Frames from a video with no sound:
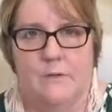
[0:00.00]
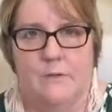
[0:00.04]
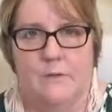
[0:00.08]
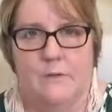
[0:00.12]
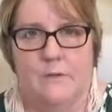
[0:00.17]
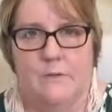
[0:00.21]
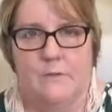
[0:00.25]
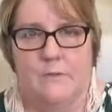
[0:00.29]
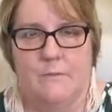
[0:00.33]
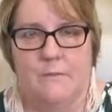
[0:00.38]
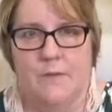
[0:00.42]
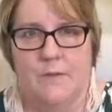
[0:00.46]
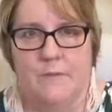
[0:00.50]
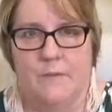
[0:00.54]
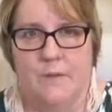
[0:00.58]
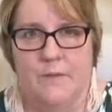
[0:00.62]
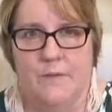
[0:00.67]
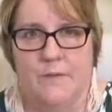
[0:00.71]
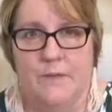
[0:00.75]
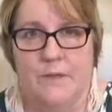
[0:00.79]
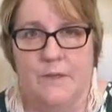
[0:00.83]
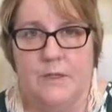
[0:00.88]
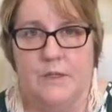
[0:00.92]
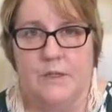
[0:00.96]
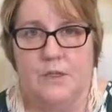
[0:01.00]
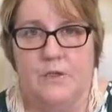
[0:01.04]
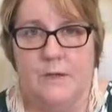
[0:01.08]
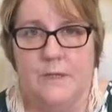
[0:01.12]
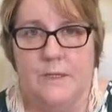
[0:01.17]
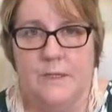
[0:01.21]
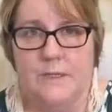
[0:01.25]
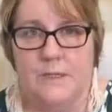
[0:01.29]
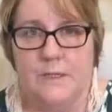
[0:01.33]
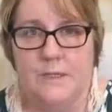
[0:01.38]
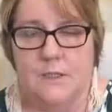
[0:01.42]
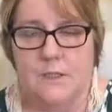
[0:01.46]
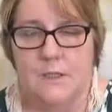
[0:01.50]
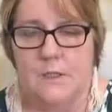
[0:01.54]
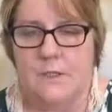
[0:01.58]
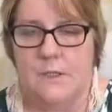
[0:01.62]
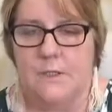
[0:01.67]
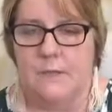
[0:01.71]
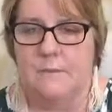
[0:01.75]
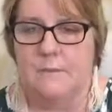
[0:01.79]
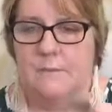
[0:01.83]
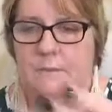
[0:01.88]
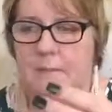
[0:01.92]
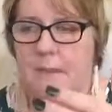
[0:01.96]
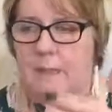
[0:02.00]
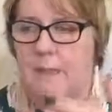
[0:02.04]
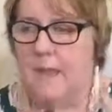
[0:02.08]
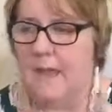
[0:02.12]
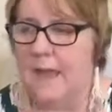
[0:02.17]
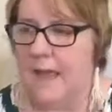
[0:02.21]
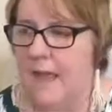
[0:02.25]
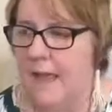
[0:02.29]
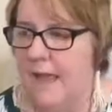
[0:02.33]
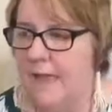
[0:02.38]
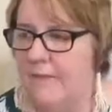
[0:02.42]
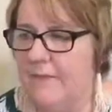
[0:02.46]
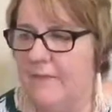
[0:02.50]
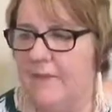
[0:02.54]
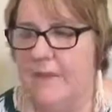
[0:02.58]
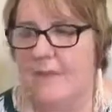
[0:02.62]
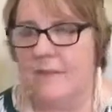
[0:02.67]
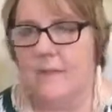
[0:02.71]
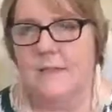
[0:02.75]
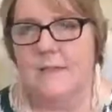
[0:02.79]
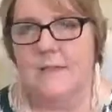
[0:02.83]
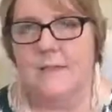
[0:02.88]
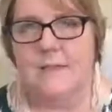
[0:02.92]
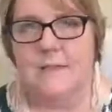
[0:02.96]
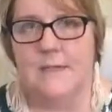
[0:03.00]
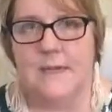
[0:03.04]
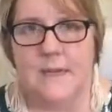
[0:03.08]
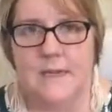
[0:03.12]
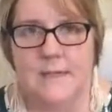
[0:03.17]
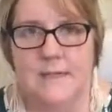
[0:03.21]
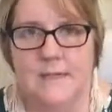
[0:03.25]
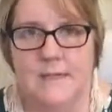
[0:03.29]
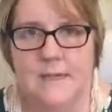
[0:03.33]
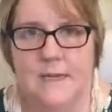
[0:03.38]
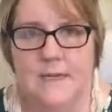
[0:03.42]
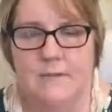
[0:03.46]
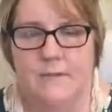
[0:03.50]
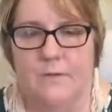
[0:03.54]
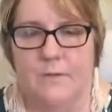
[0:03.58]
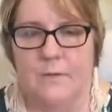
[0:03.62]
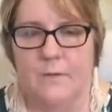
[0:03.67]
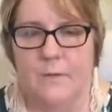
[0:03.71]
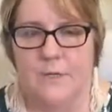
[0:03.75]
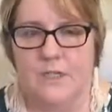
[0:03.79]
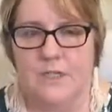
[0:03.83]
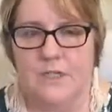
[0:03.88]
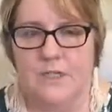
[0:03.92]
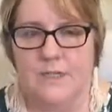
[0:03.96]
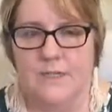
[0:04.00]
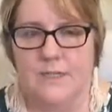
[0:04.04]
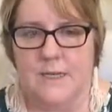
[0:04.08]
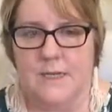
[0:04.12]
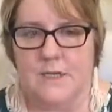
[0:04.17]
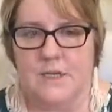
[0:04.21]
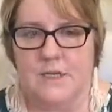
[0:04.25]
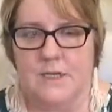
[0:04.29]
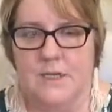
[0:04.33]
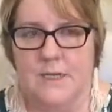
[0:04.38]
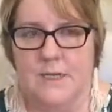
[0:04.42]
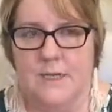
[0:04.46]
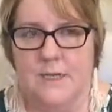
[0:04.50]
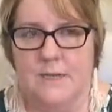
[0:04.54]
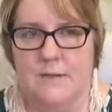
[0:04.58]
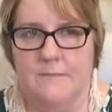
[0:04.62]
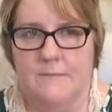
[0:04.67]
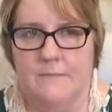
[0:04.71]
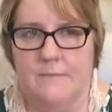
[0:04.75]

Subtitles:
removing the triggers to them. And then this next level, which is actually